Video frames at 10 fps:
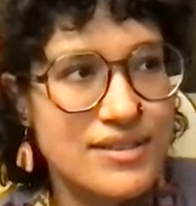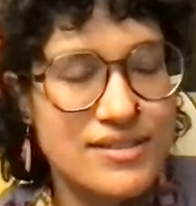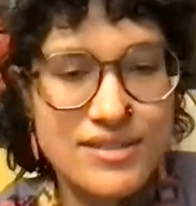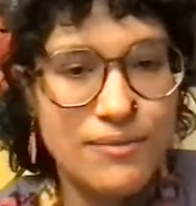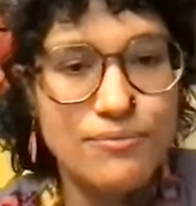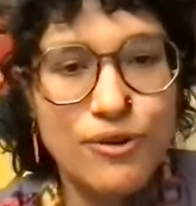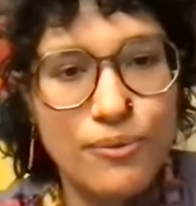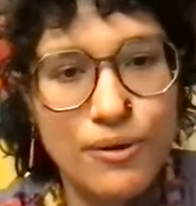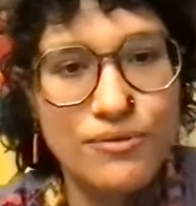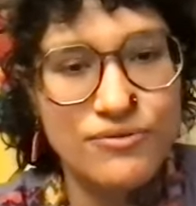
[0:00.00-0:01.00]
some
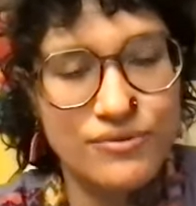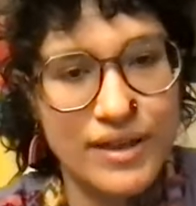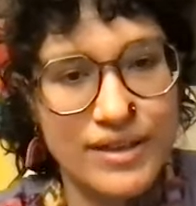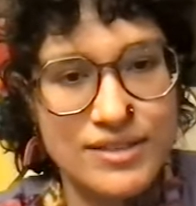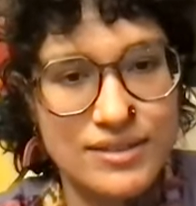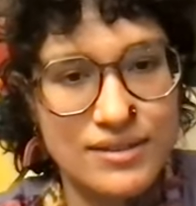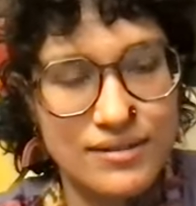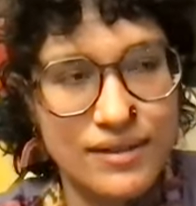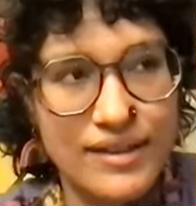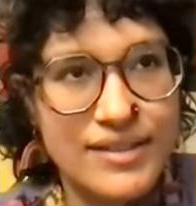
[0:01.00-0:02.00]
form of
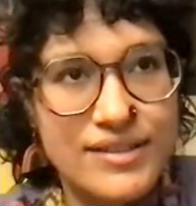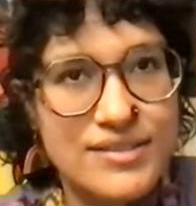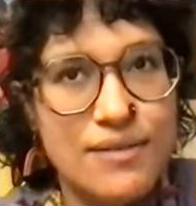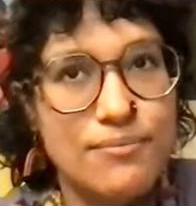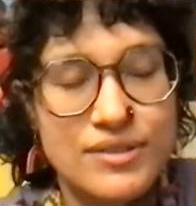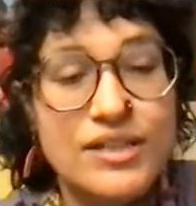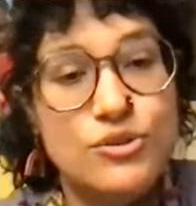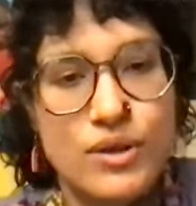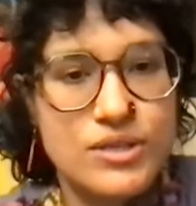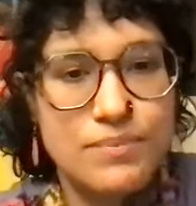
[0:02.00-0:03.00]
I think something
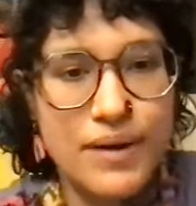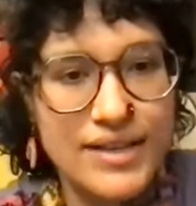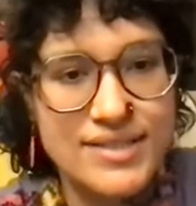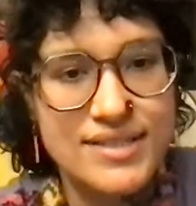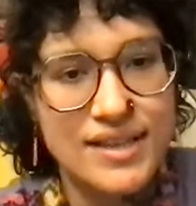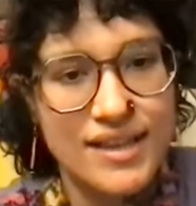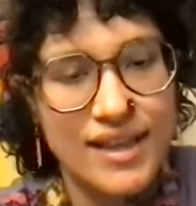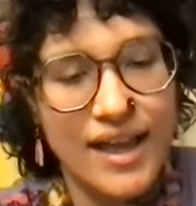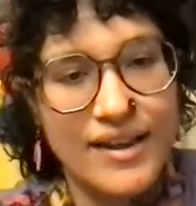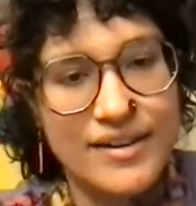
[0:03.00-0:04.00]
to express,
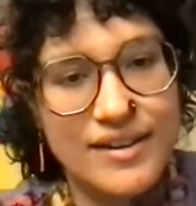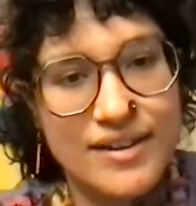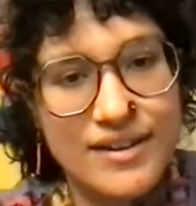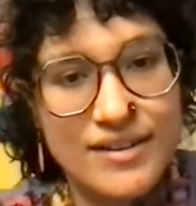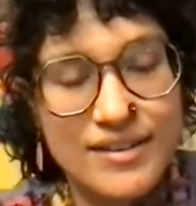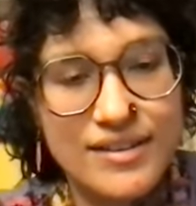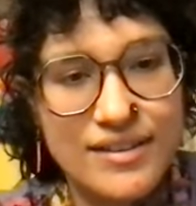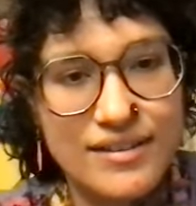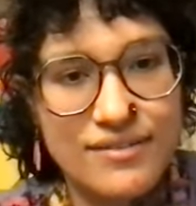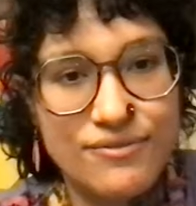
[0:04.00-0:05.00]
and it
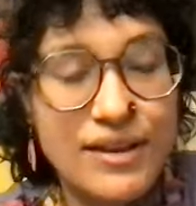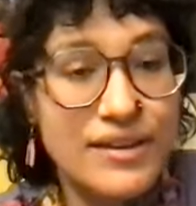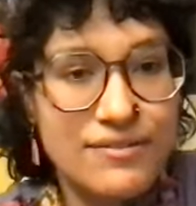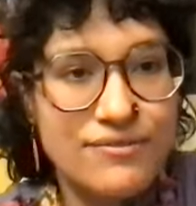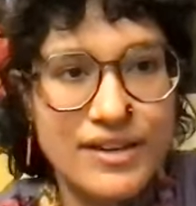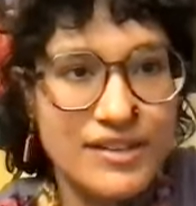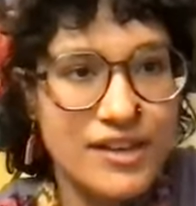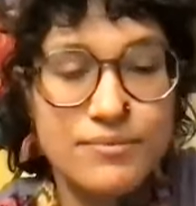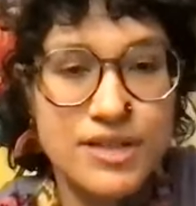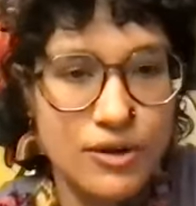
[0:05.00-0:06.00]
when it
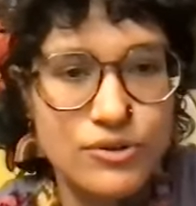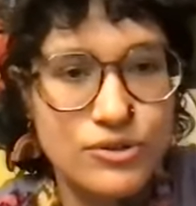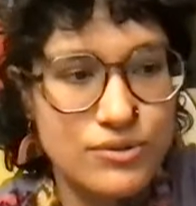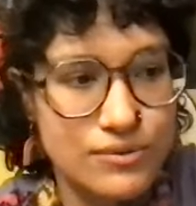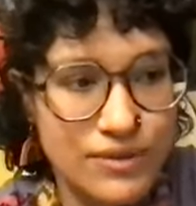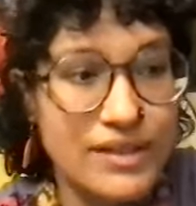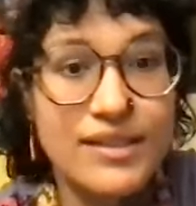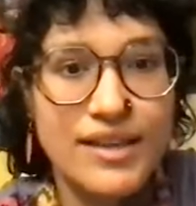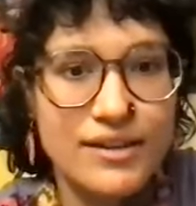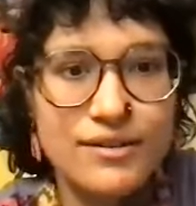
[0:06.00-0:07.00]
comes out, when
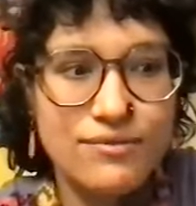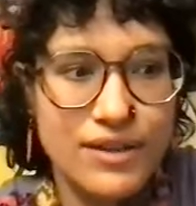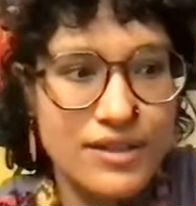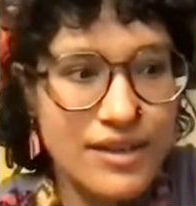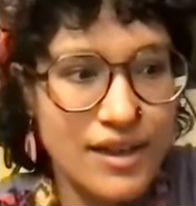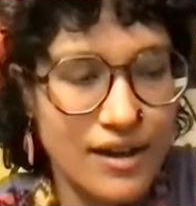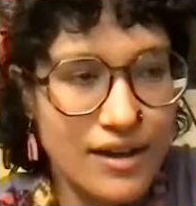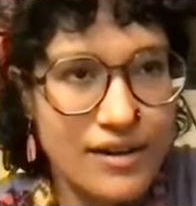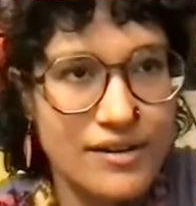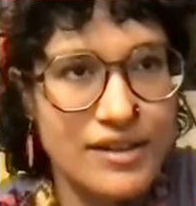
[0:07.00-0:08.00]
they
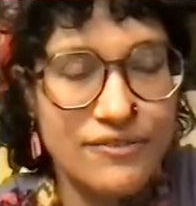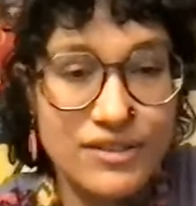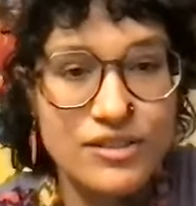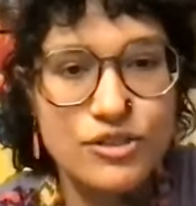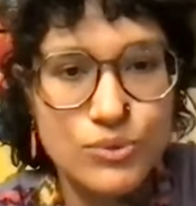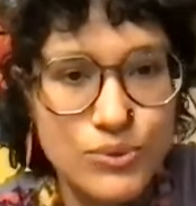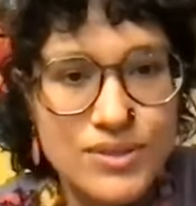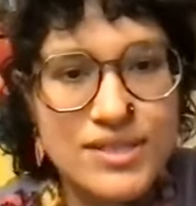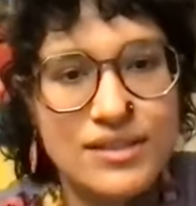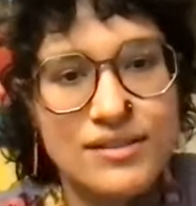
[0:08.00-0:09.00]
are given the
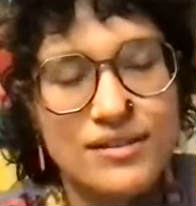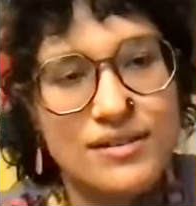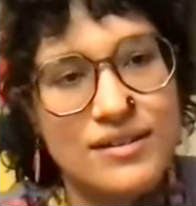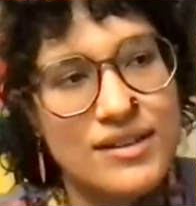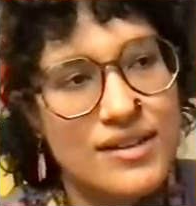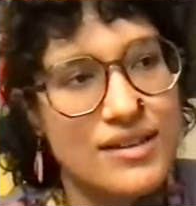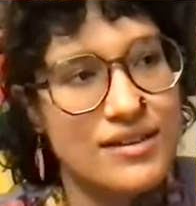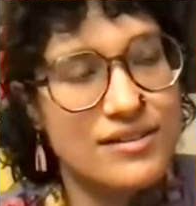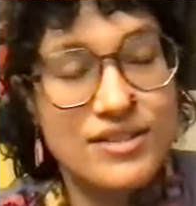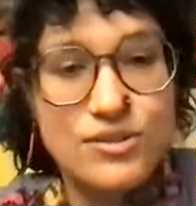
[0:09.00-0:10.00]
tools and the
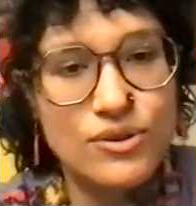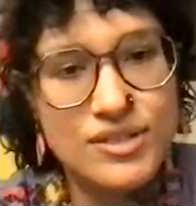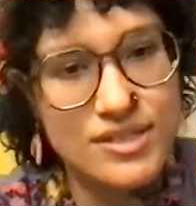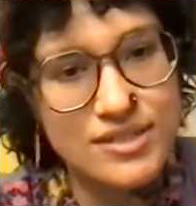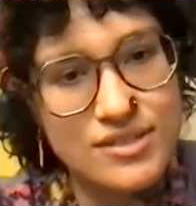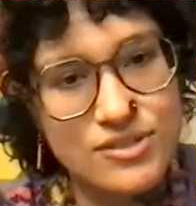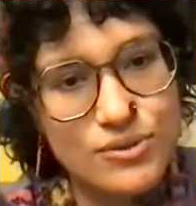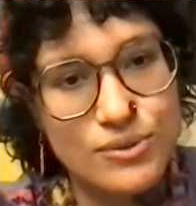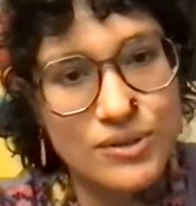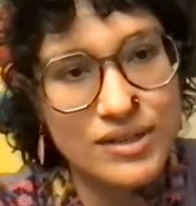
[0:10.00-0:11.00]
resources
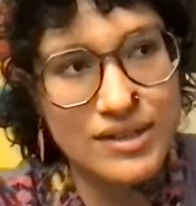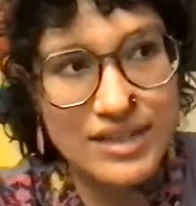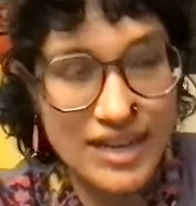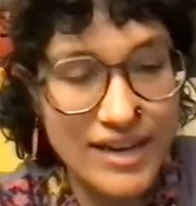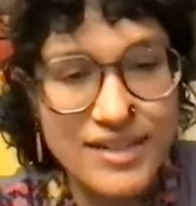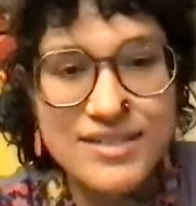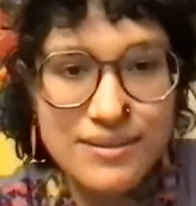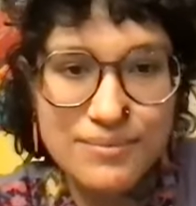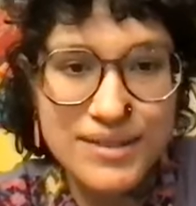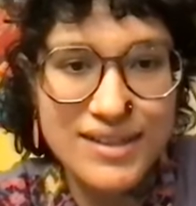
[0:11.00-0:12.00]
to create
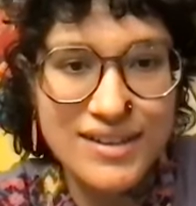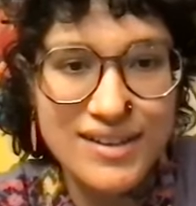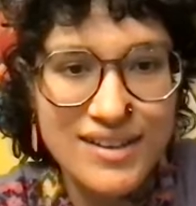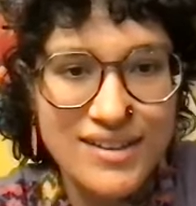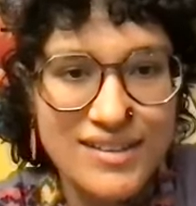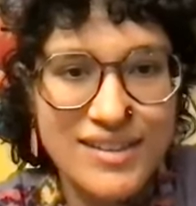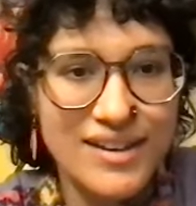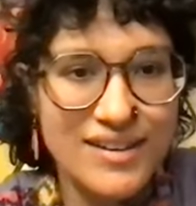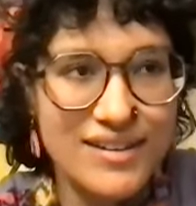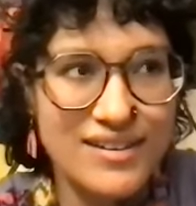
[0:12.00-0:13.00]
something,
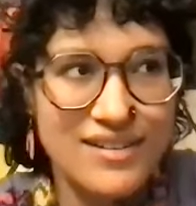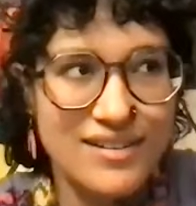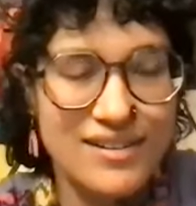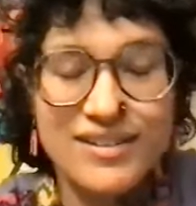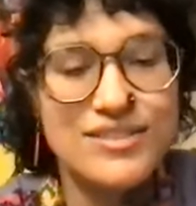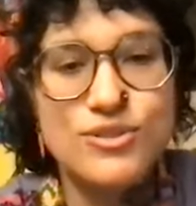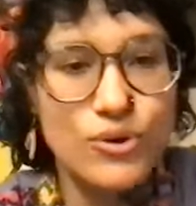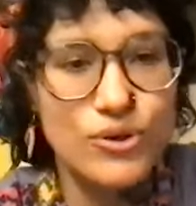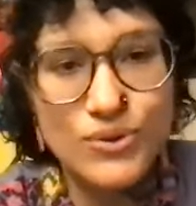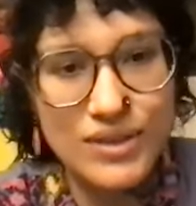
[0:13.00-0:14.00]
then it's so
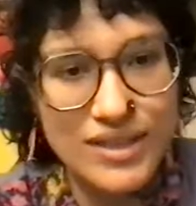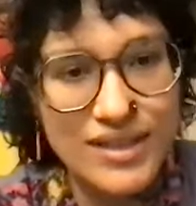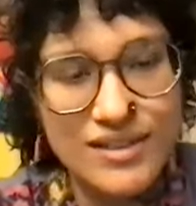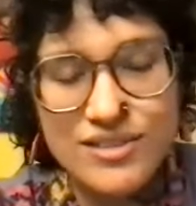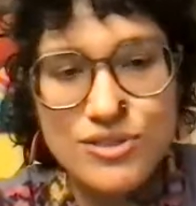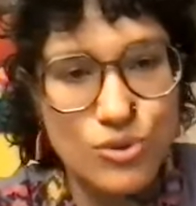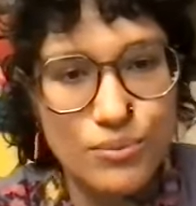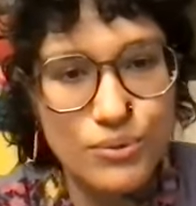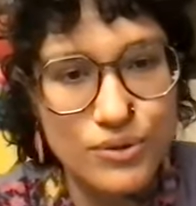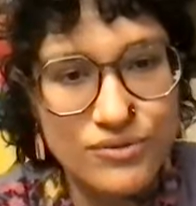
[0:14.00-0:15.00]
unique and it's so
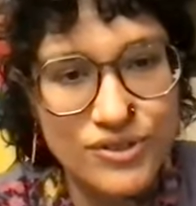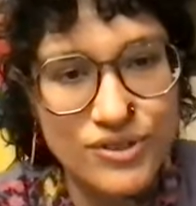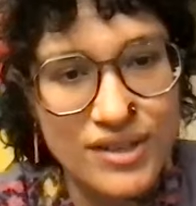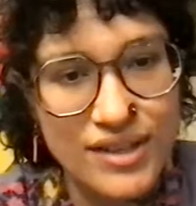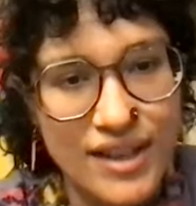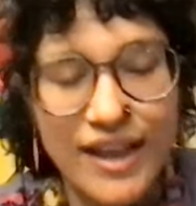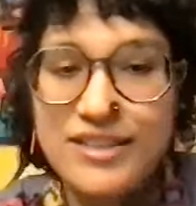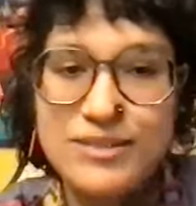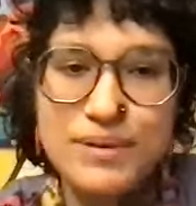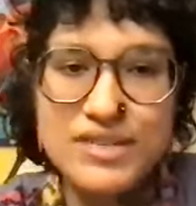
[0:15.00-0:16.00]
beautiful. And
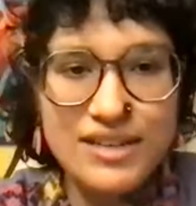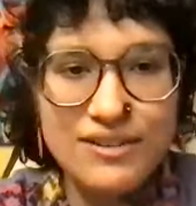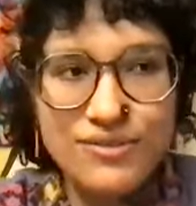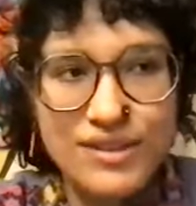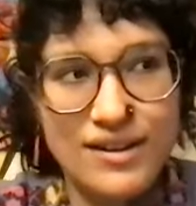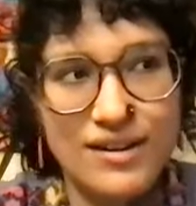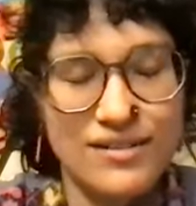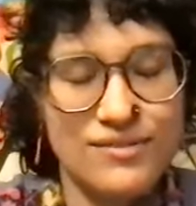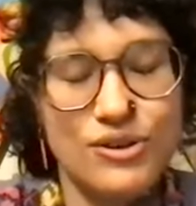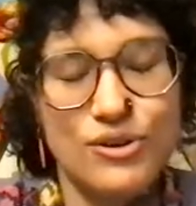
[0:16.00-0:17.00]
especially if they're
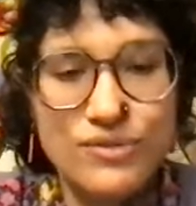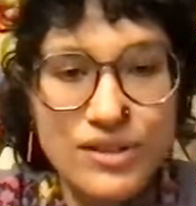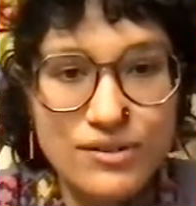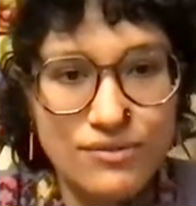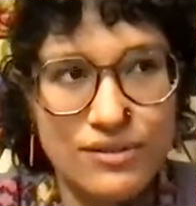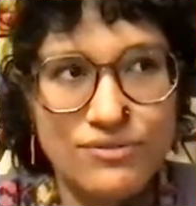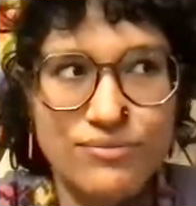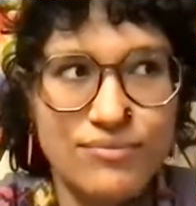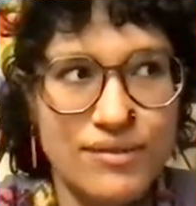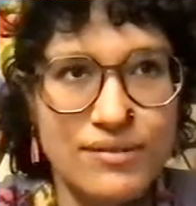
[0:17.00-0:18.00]
if
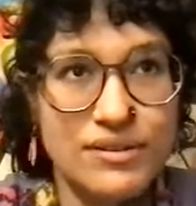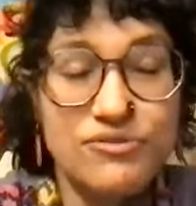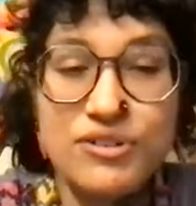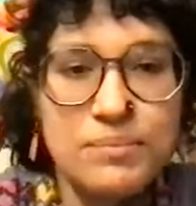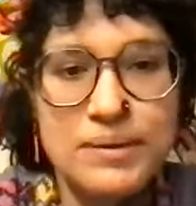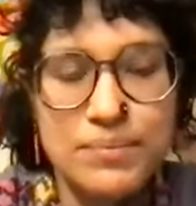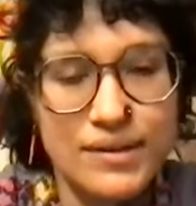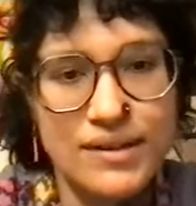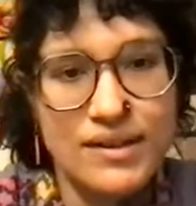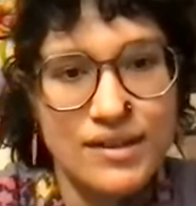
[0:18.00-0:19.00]
different
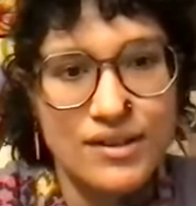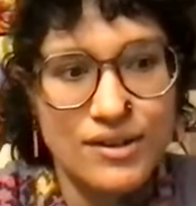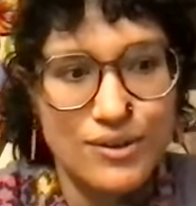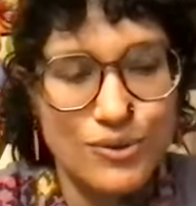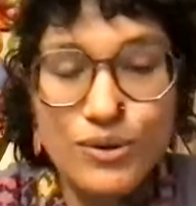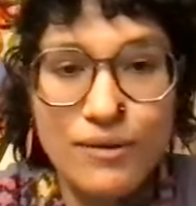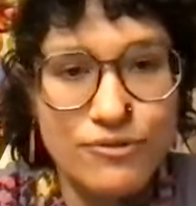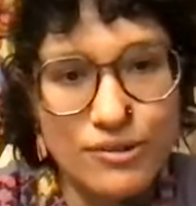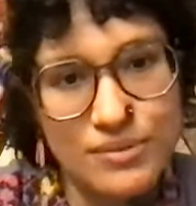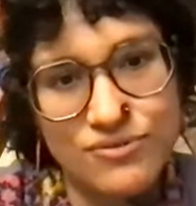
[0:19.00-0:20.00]
people who come
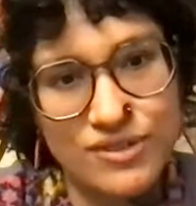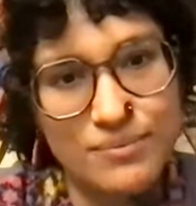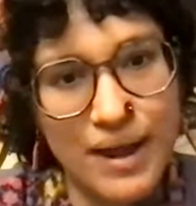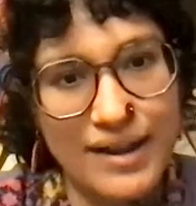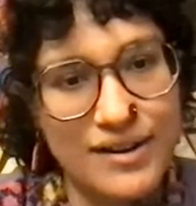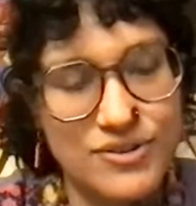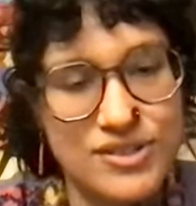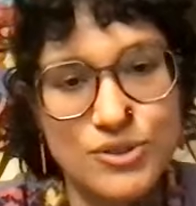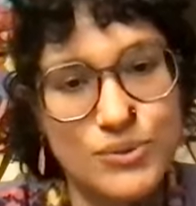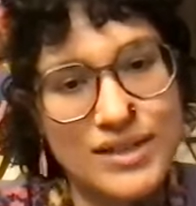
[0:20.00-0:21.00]
from different backgrounds
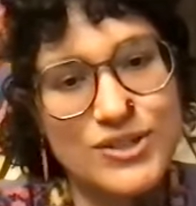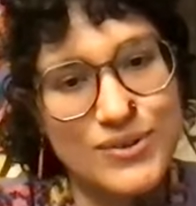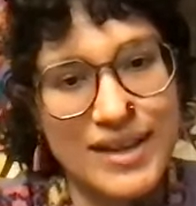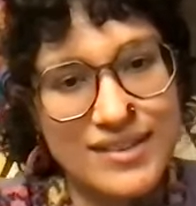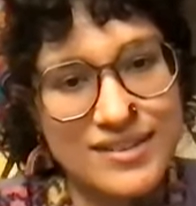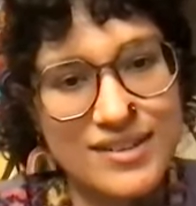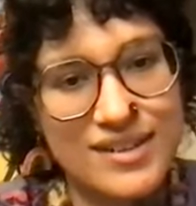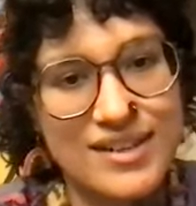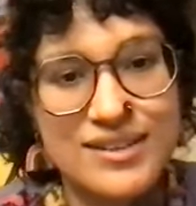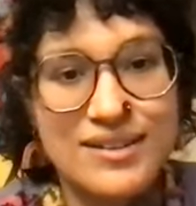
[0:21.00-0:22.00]
are doing it together,
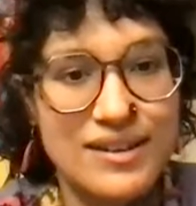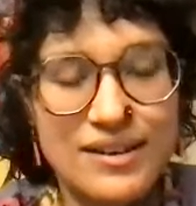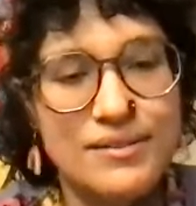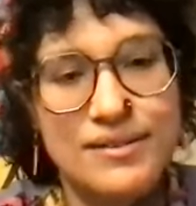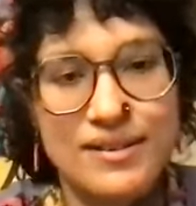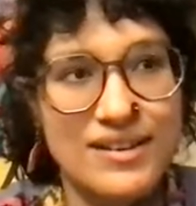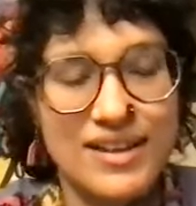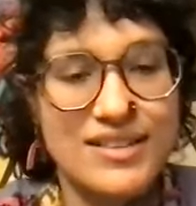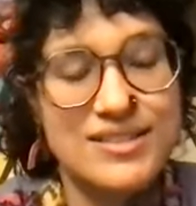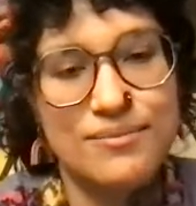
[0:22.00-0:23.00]
it
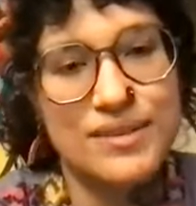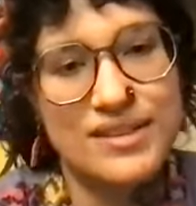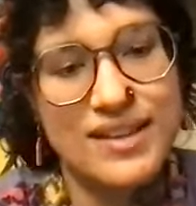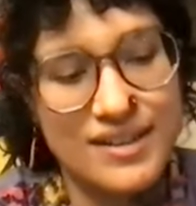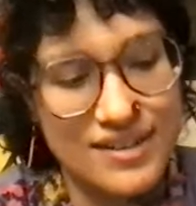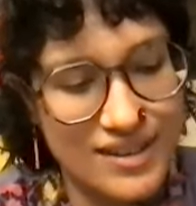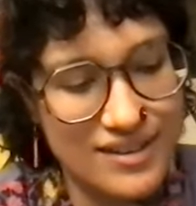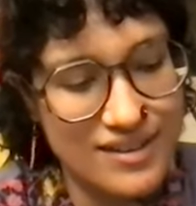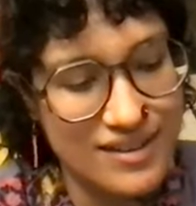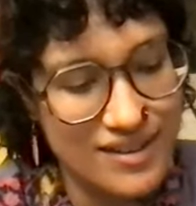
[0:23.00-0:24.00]
creates something that
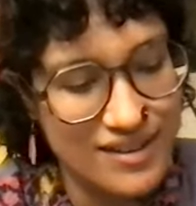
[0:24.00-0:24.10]
can